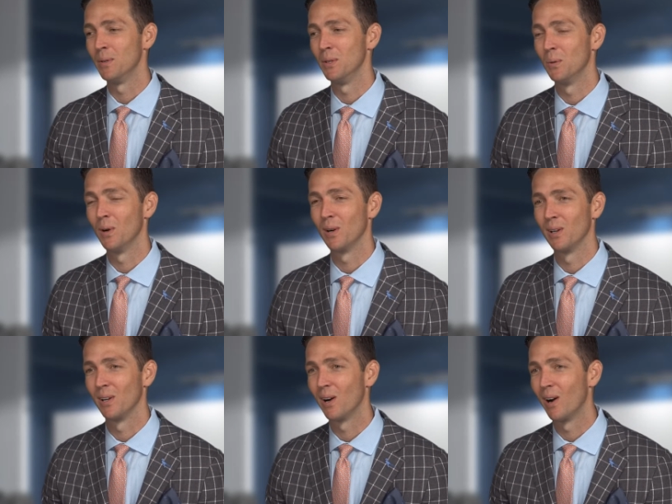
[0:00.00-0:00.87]
walk
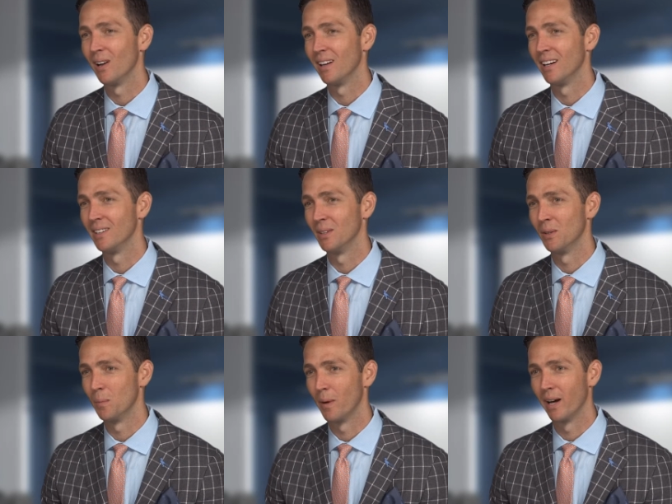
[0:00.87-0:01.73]
on a car lot and you go
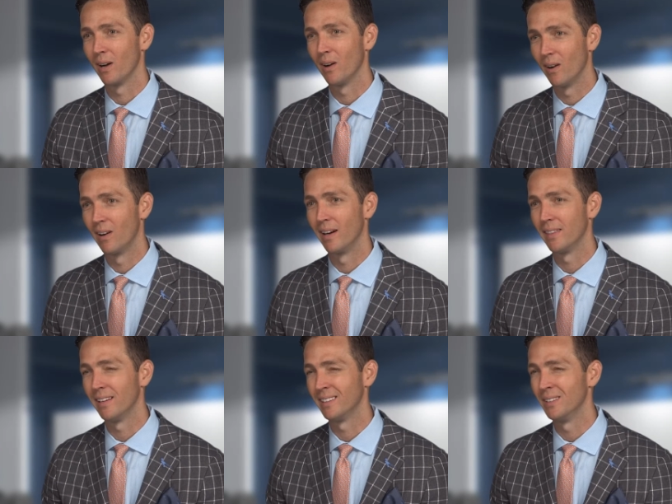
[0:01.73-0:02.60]
to buy a car, I
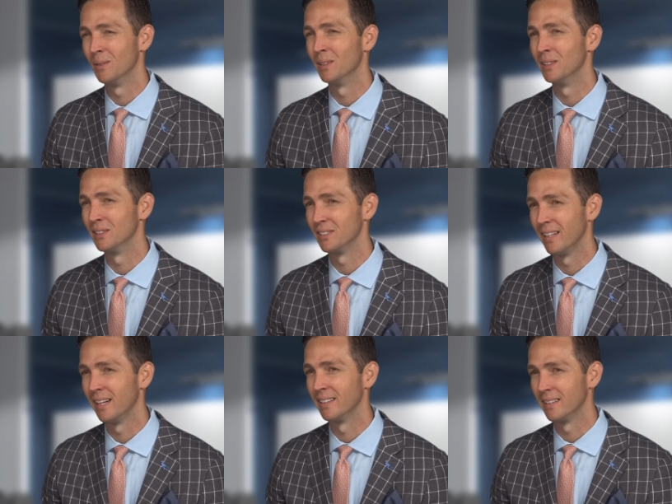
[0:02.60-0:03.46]
think that you
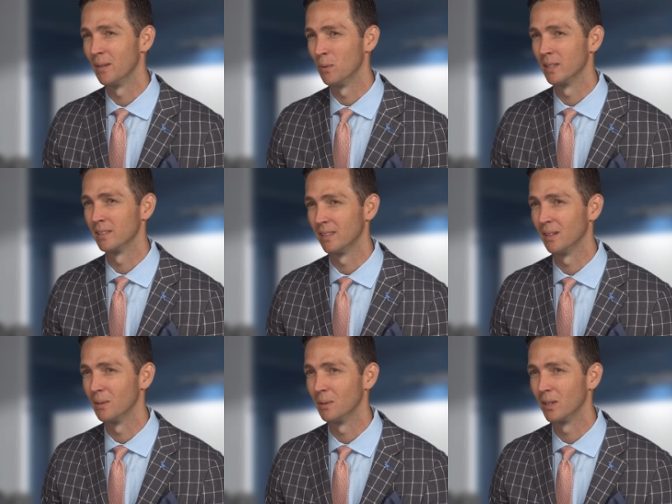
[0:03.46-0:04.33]
understand that they want to sell
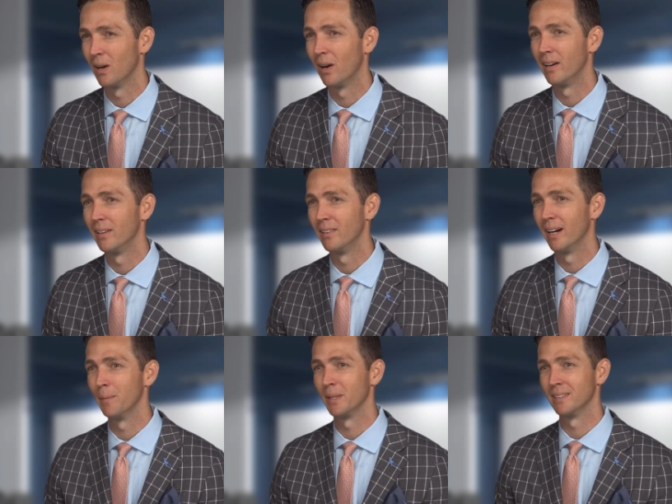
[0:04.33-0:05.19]
you a car,
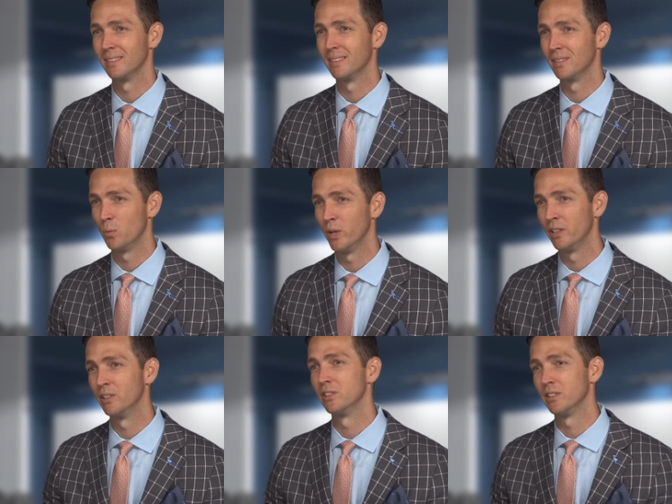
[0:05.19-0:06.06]
right? Because we
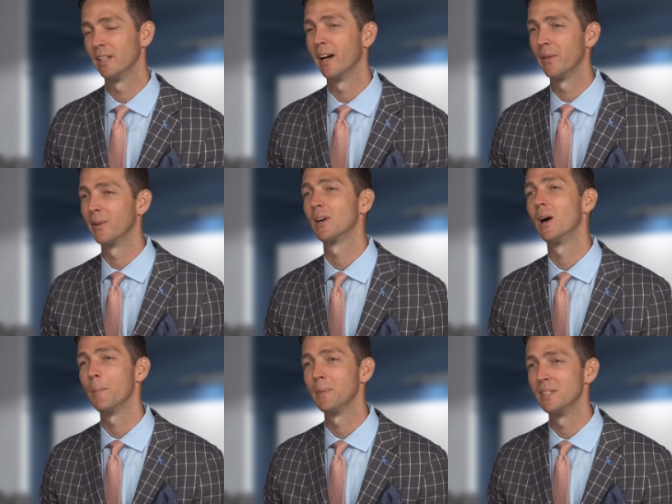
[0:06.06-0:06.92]
understand how they're
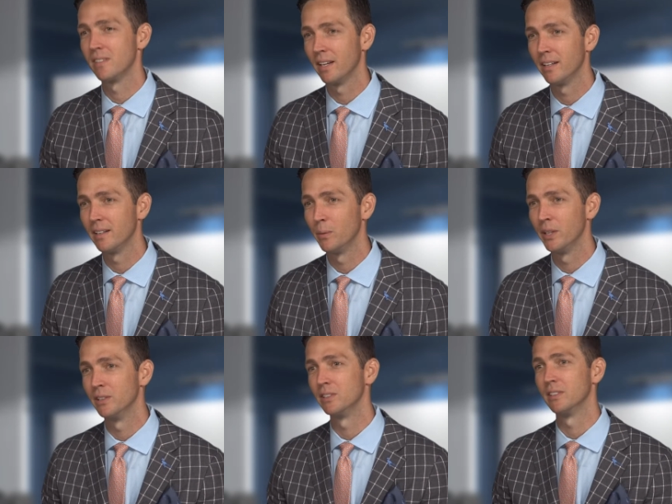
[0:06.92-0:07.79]
compensated, we
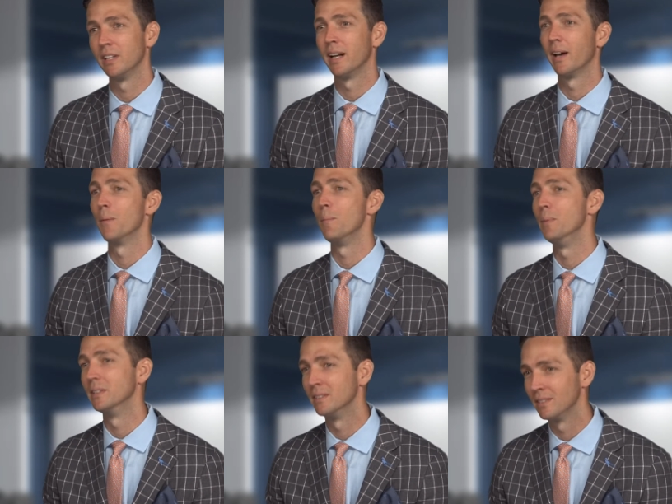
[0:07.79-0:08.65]
understand how the
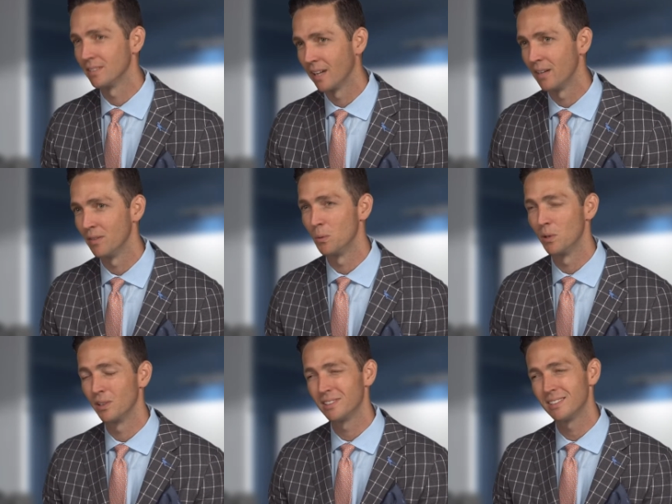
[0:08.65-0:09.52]
business side of it
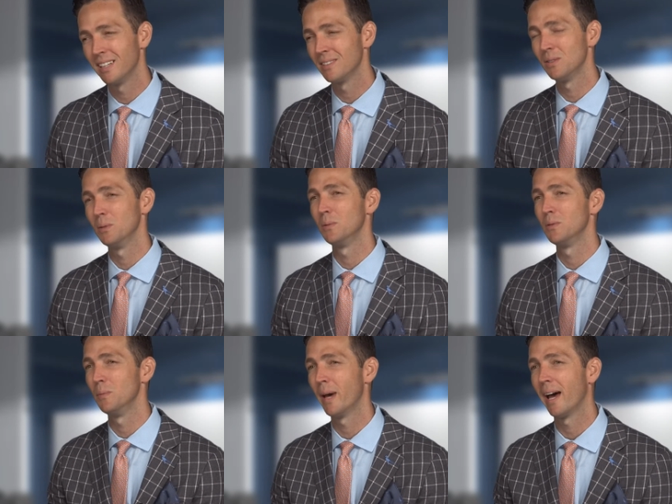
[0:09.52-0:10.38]
works. It's not too
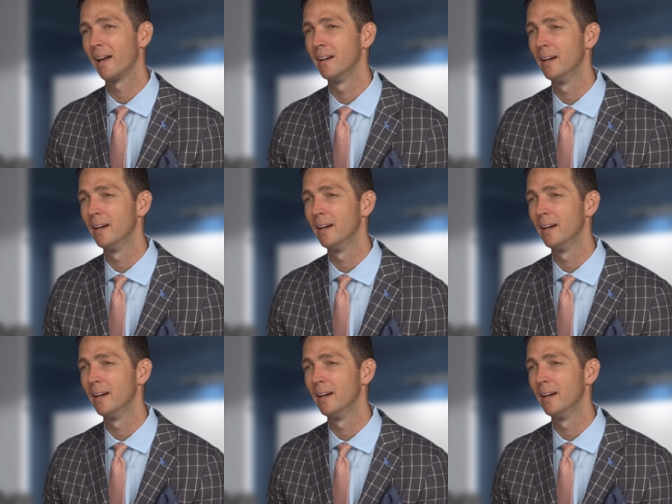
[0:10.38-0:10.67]
bad.